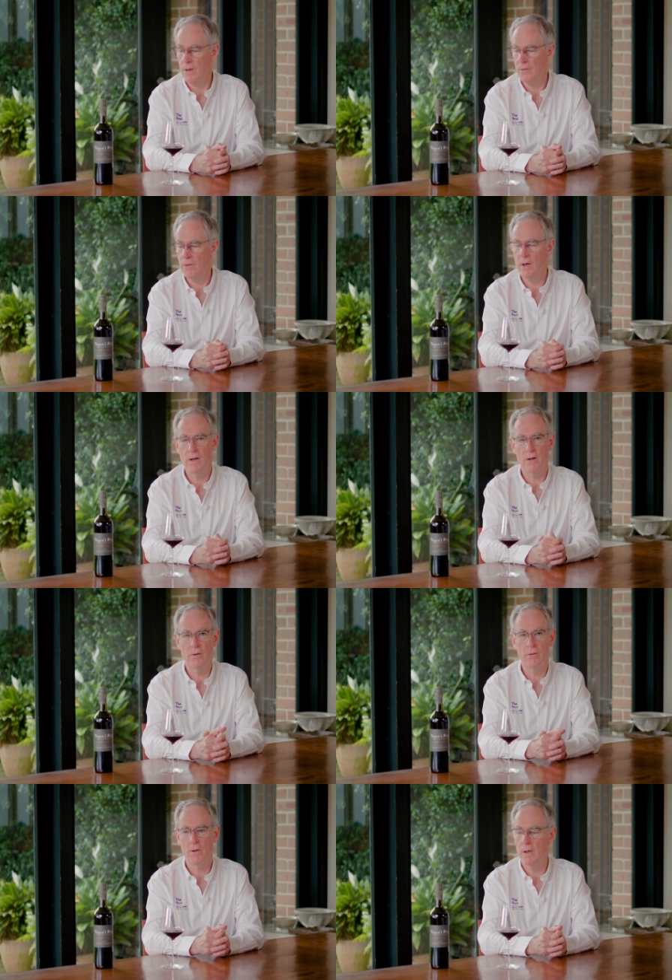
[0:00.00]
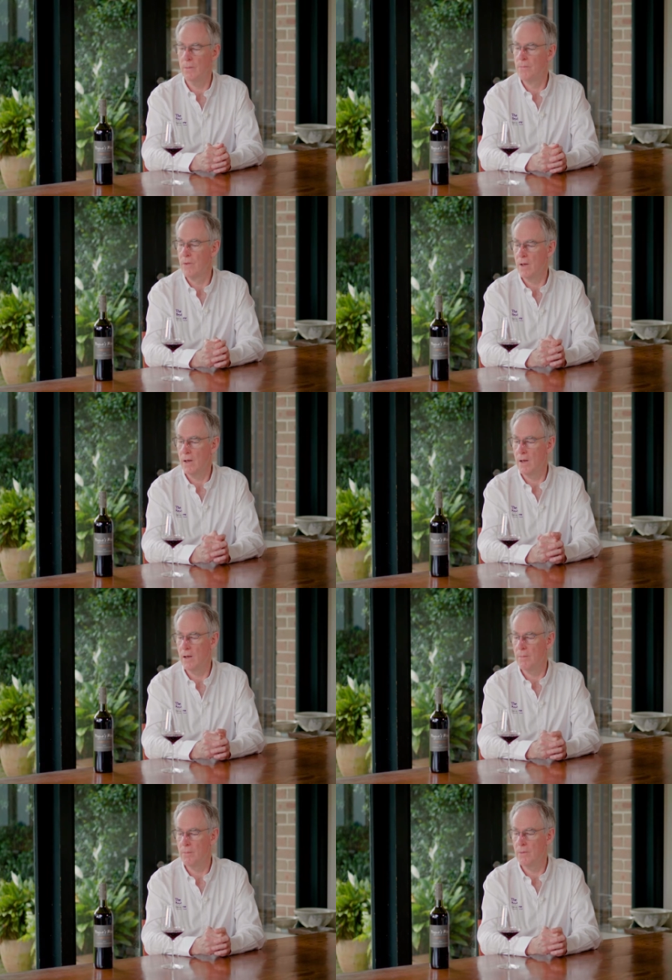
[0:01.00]
a slightly cooler
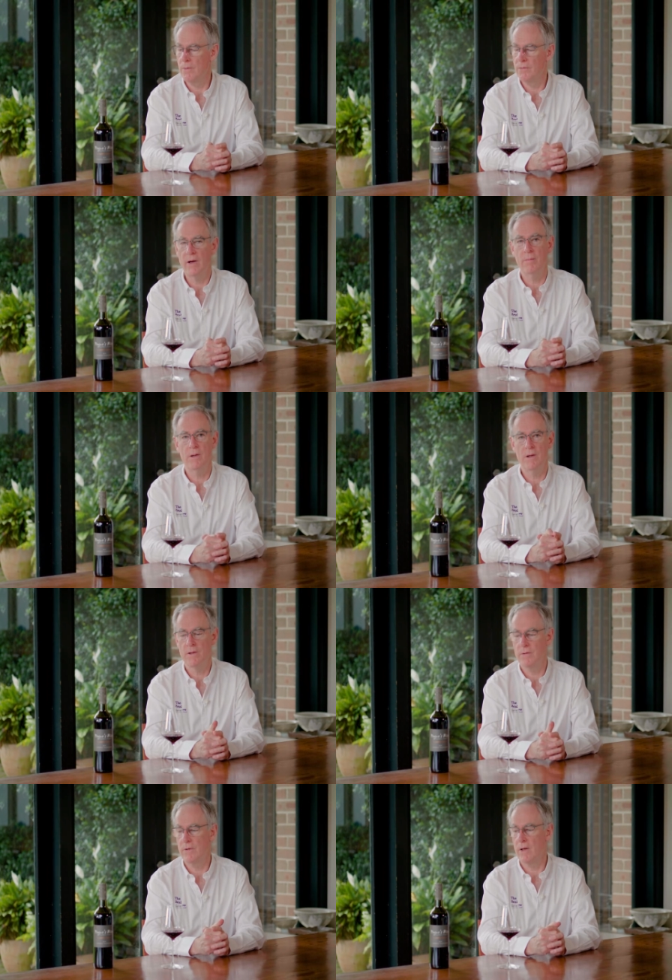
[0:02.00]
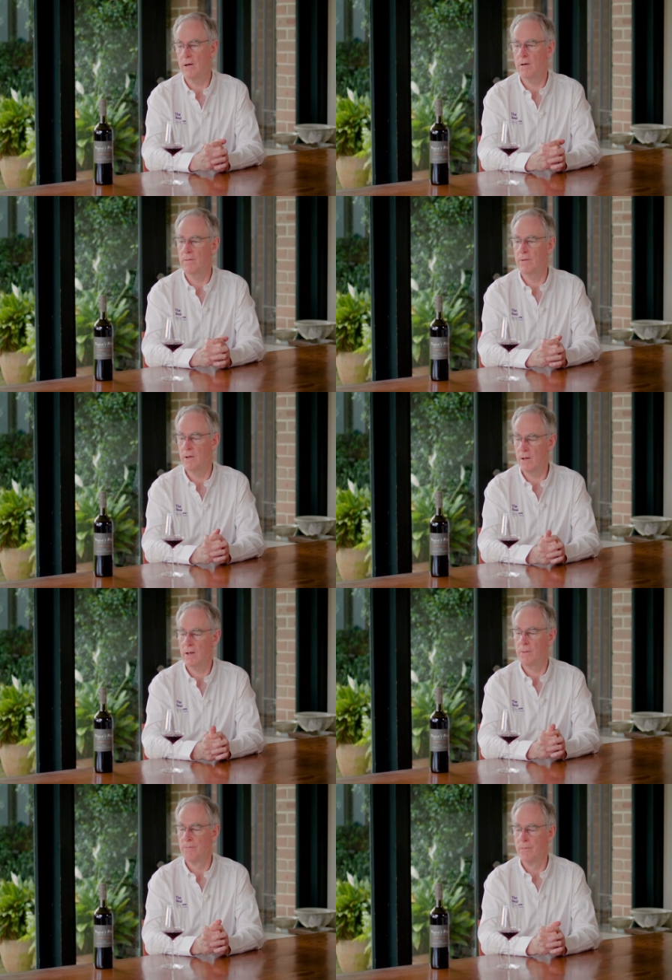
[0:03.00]
uh, sub-region of the Yarra, if you
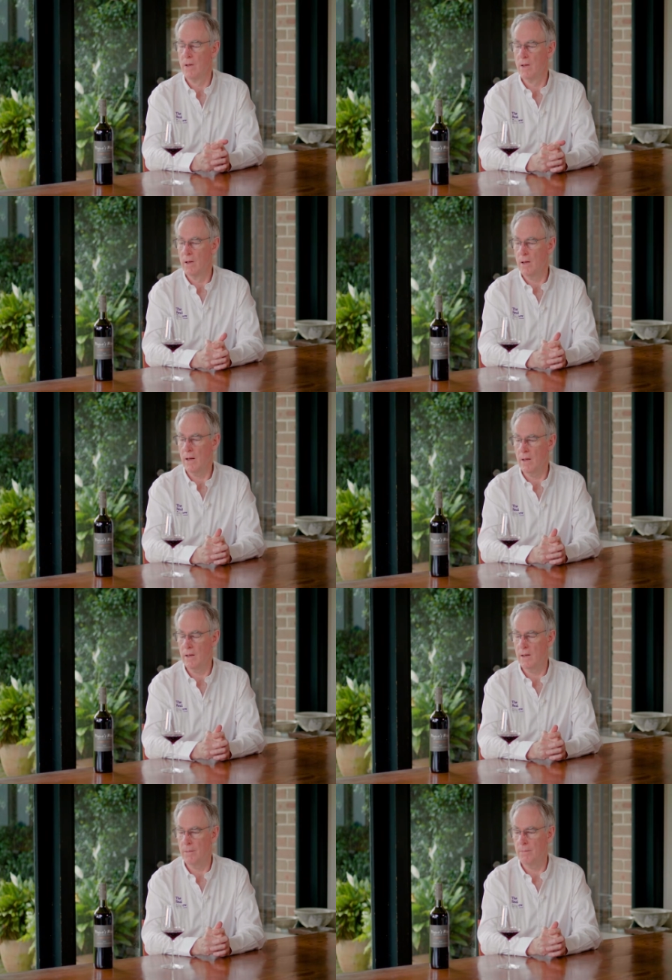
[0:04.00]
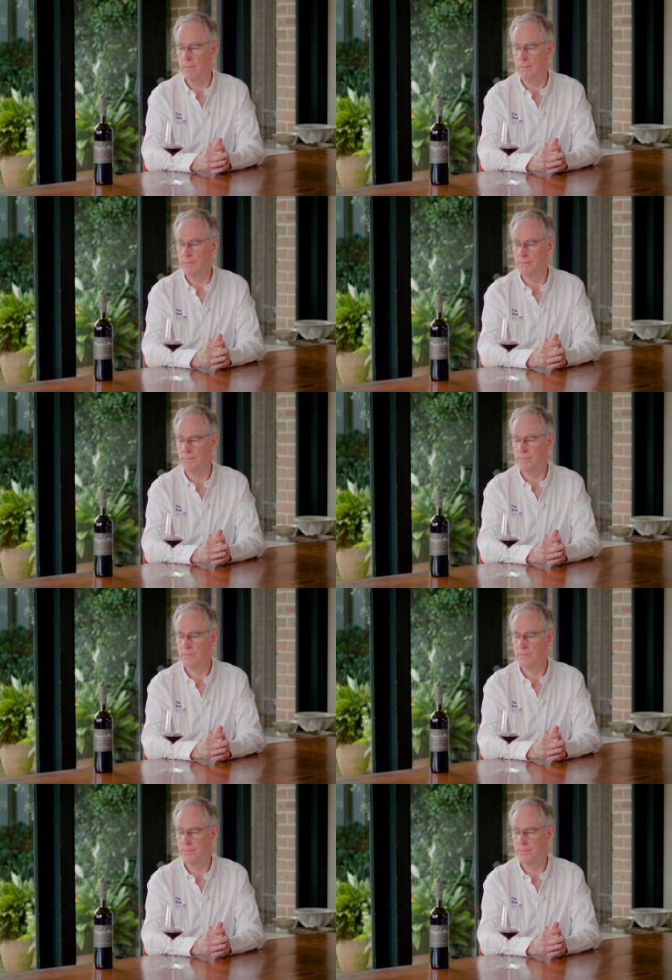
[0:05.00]
like. Um,